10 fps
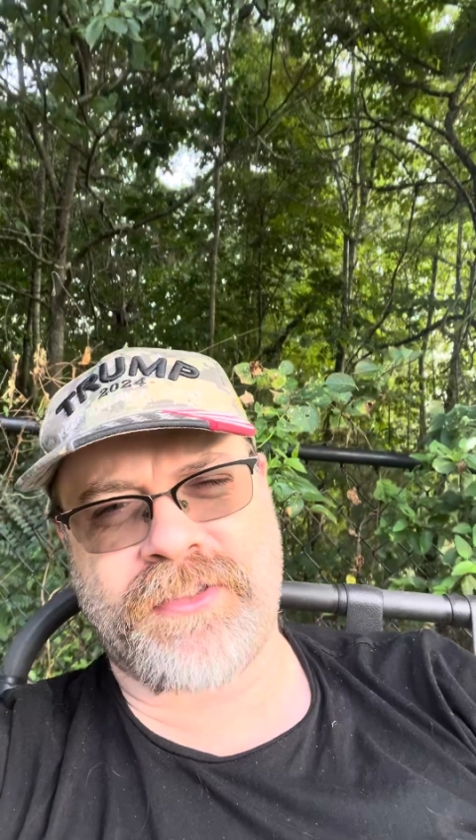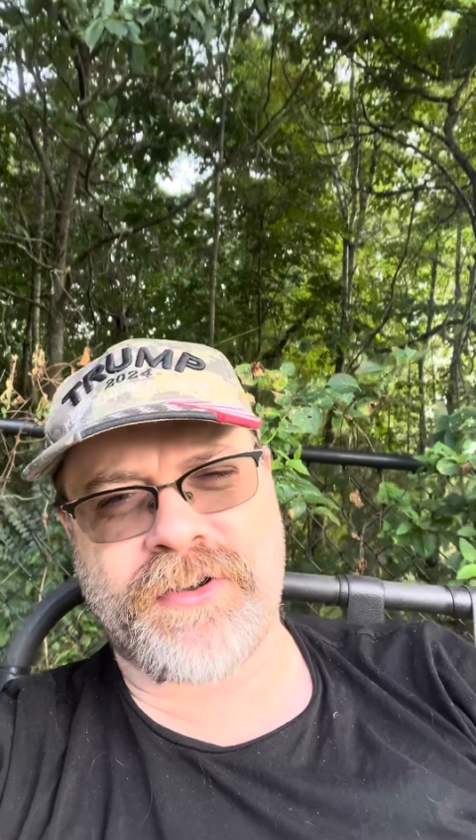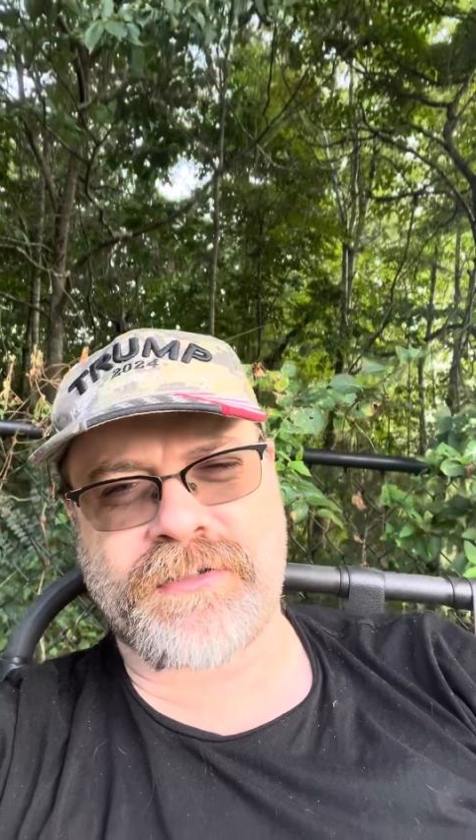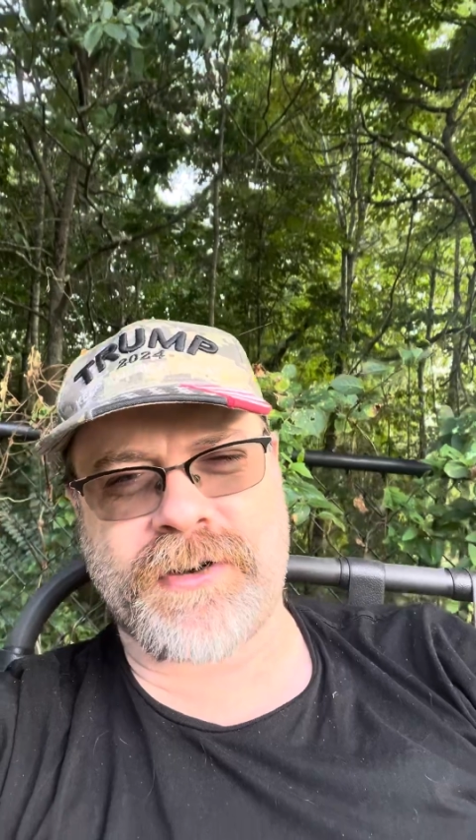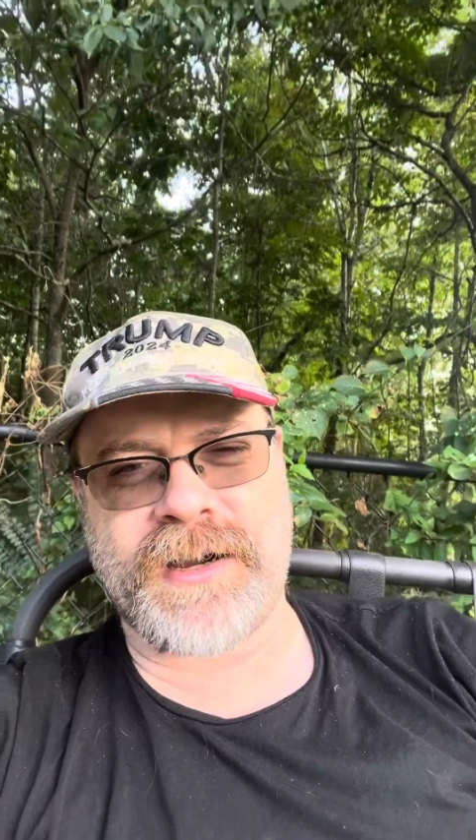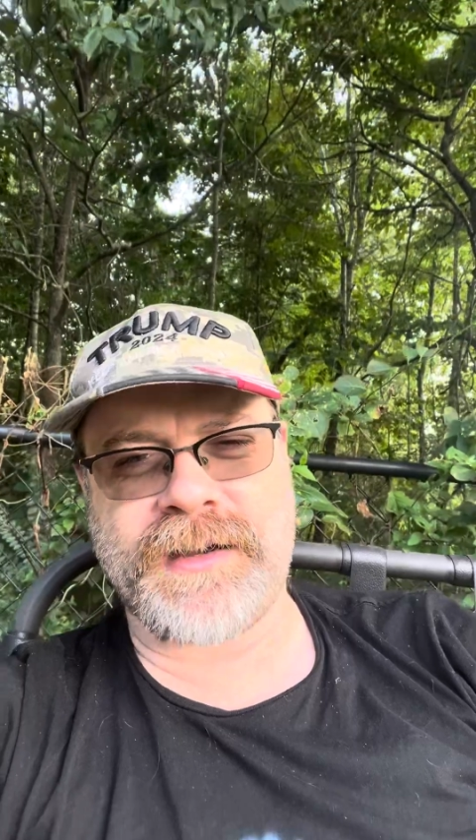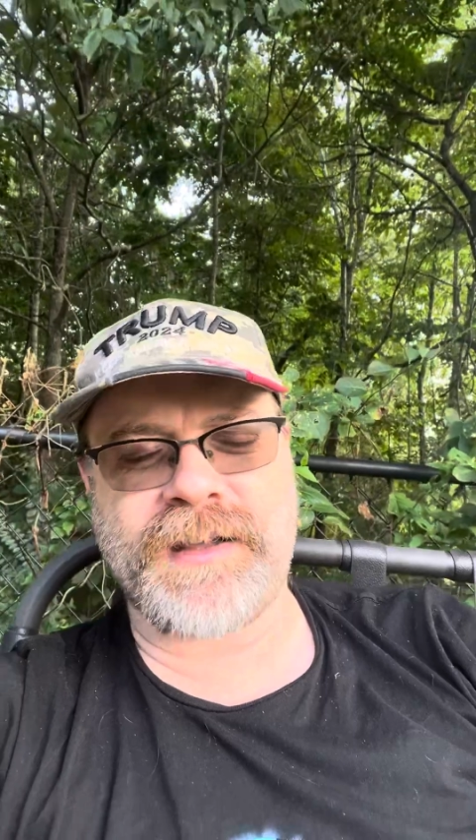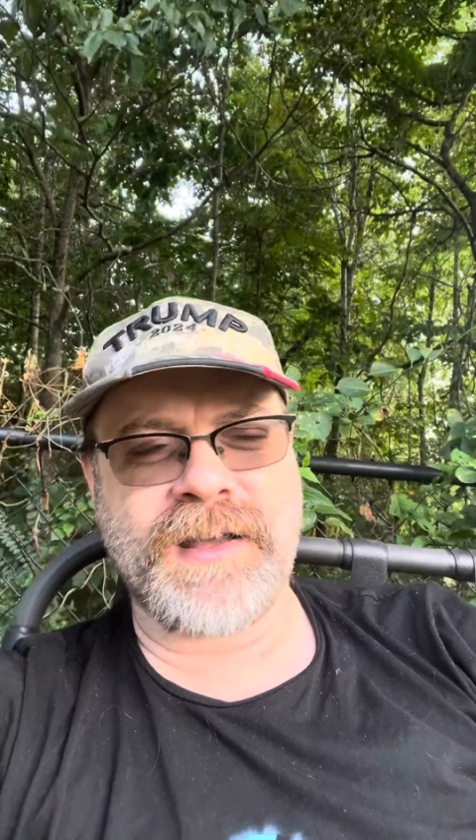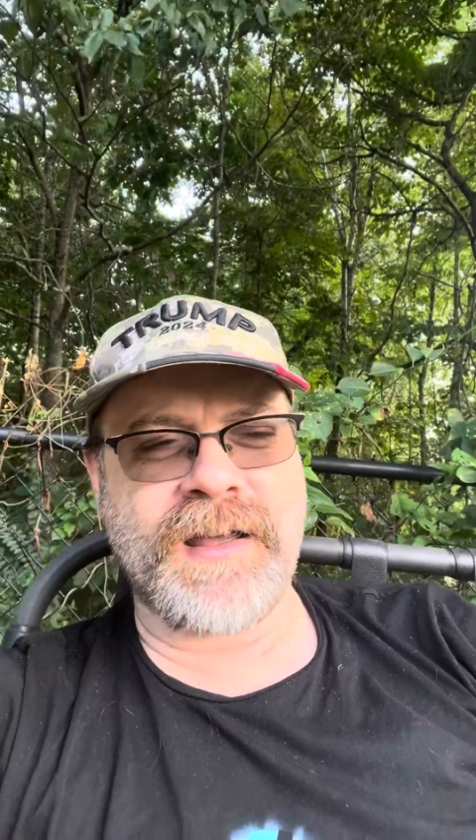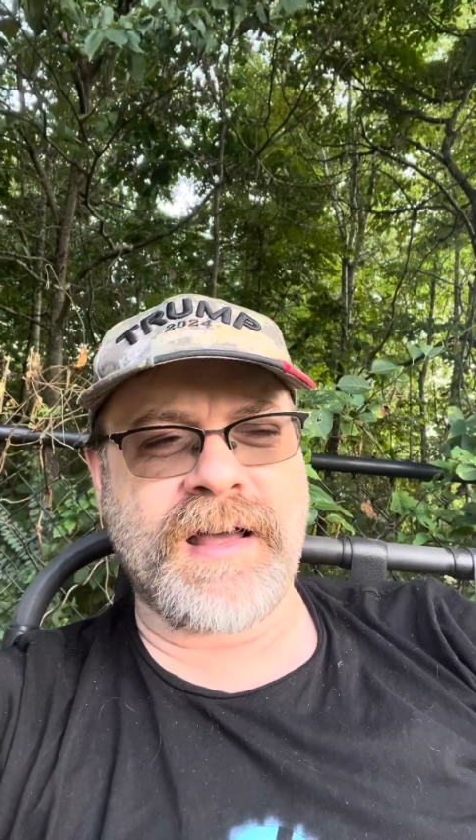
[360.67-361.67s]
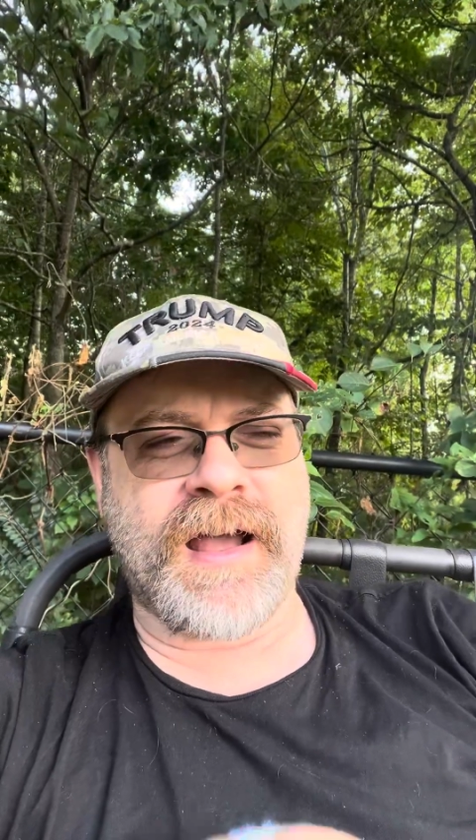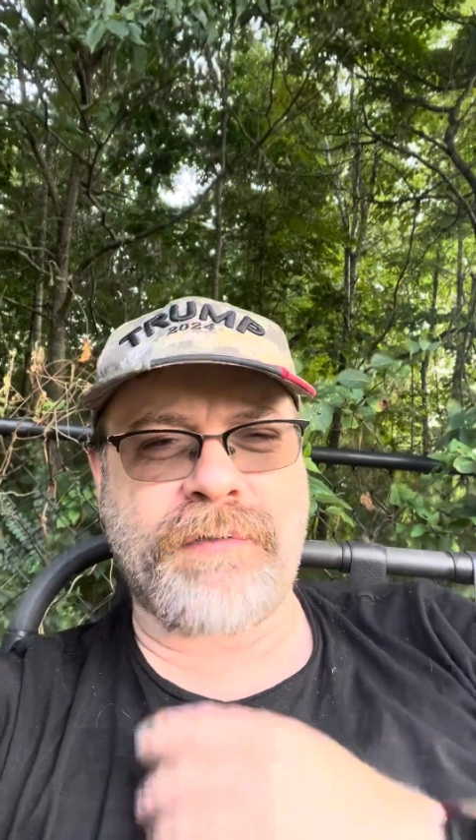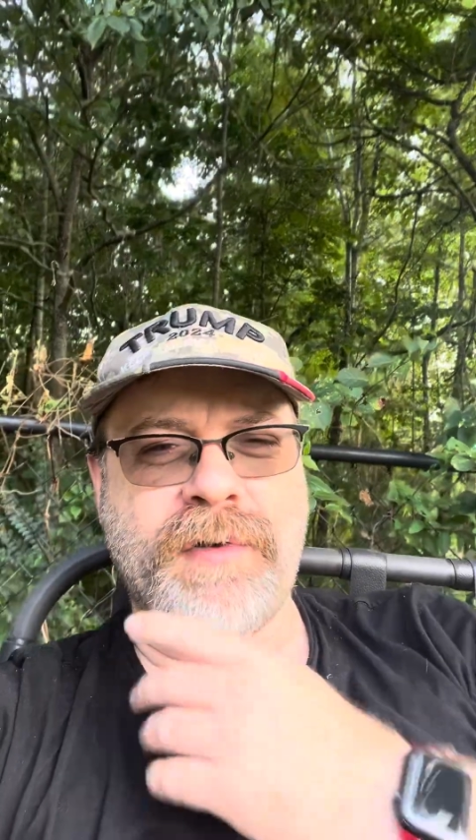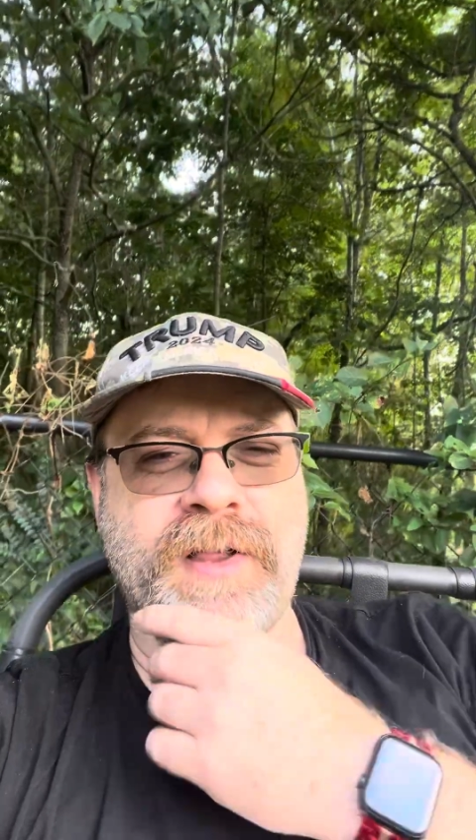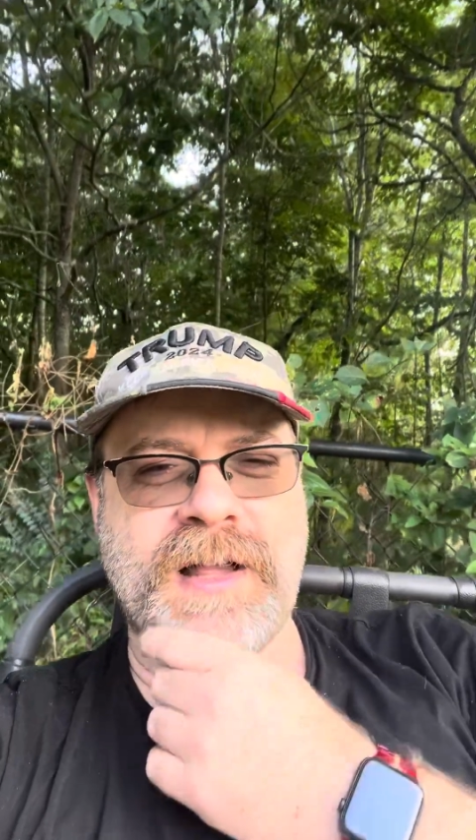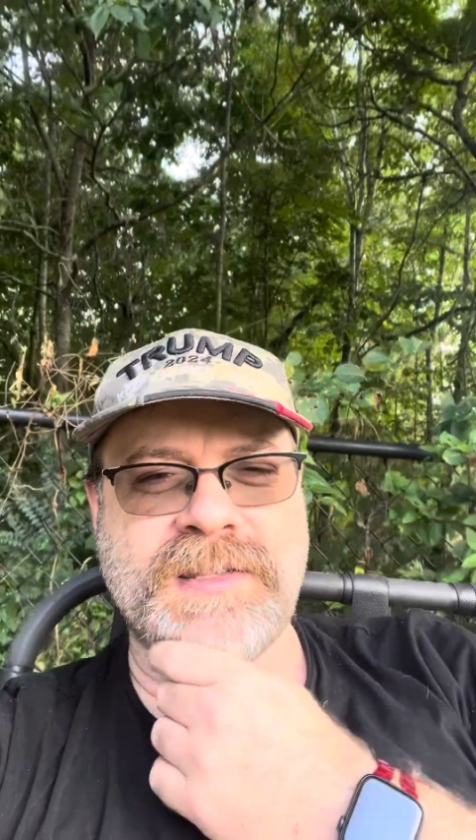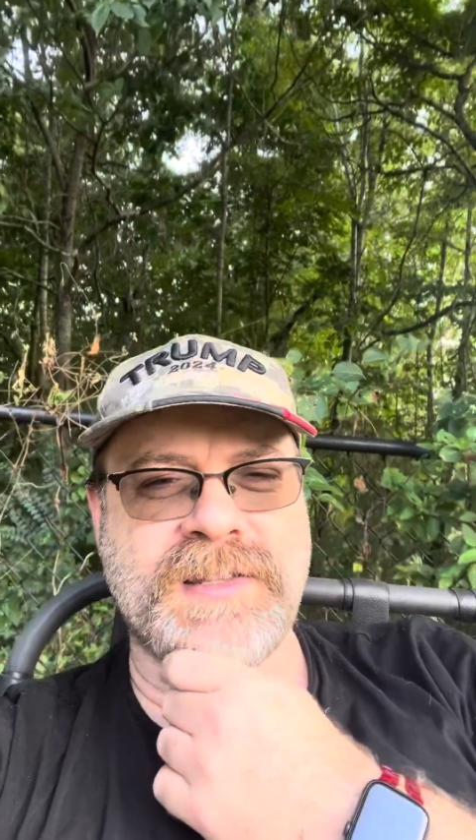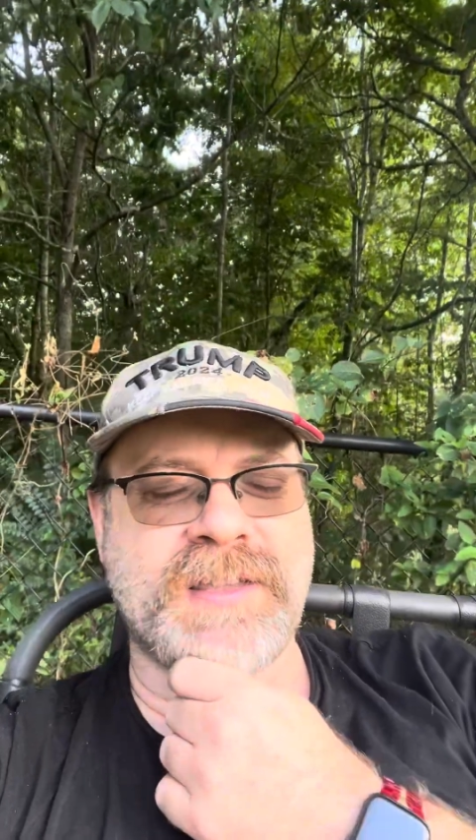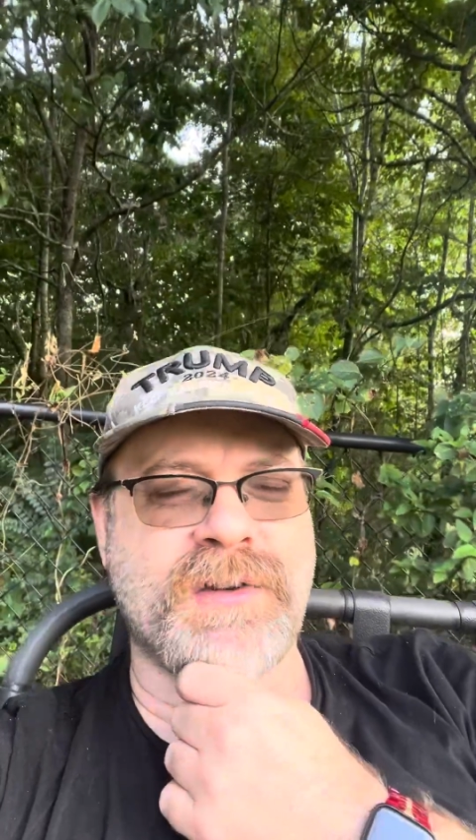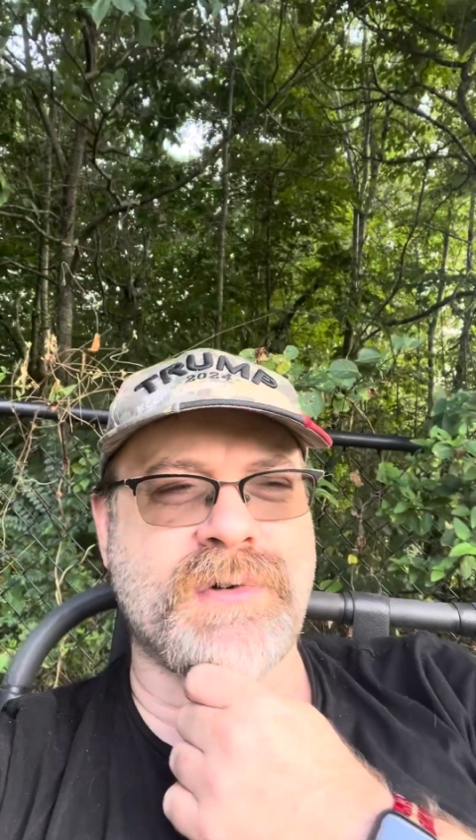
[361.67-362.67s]
look right, I realized
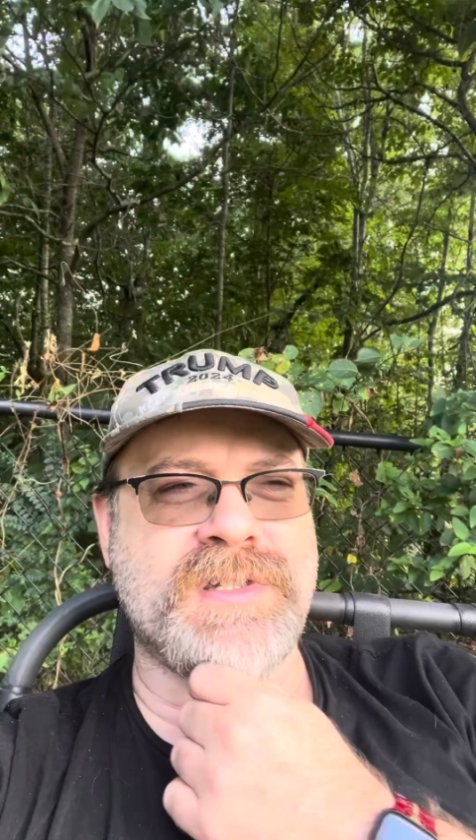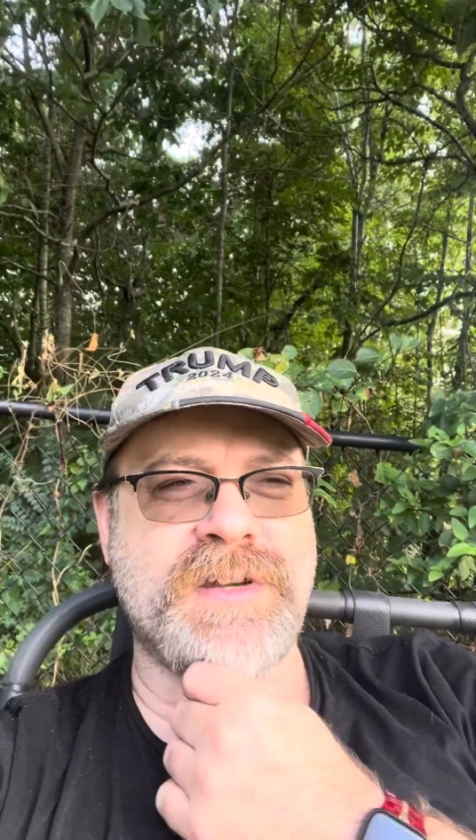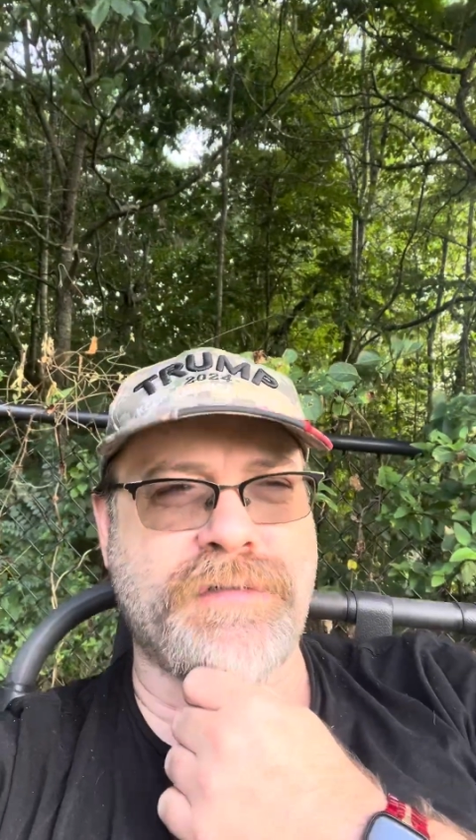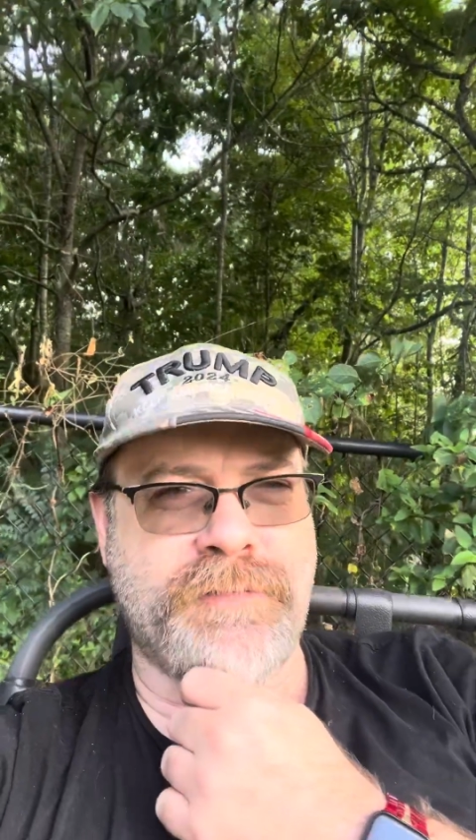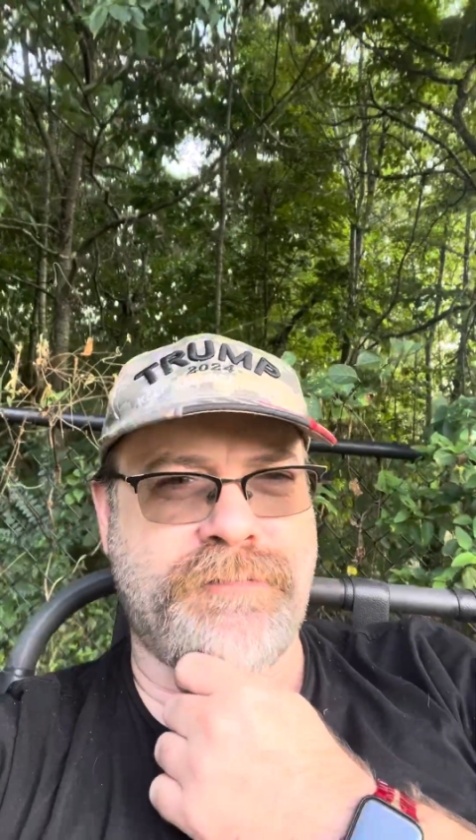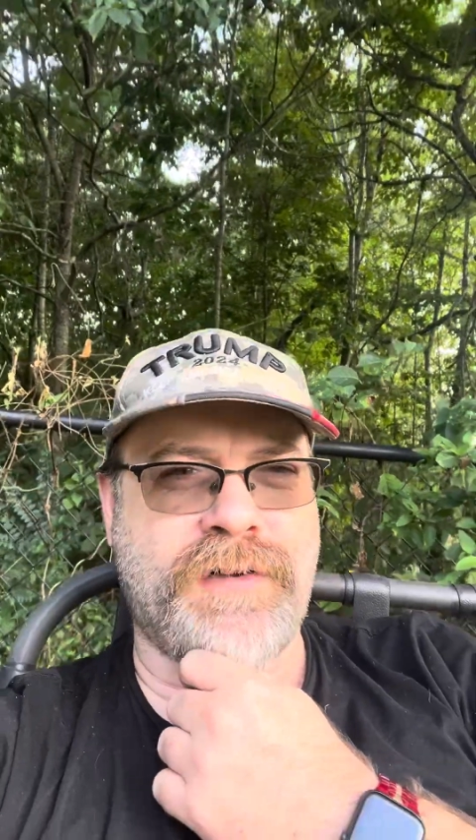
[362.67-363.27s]
that there was different